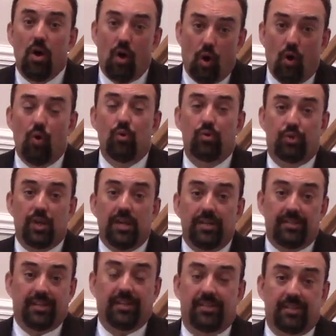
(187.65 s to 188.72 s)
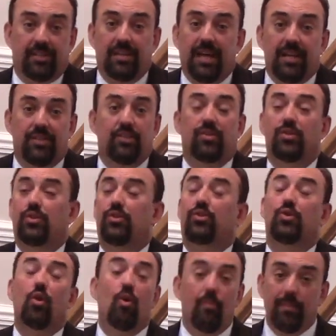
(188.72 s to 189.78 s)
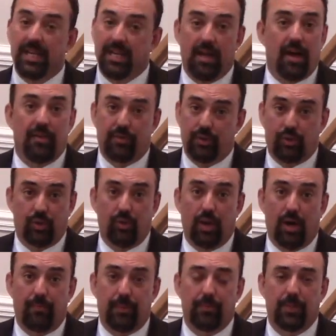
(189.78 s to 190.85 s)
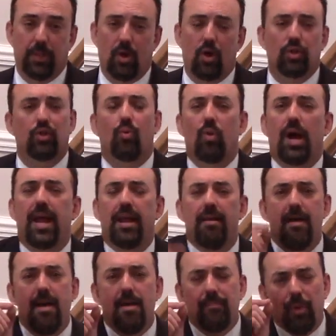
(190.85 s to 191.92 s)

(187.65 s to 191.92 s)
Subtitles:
owes success to so many others who help them along the way.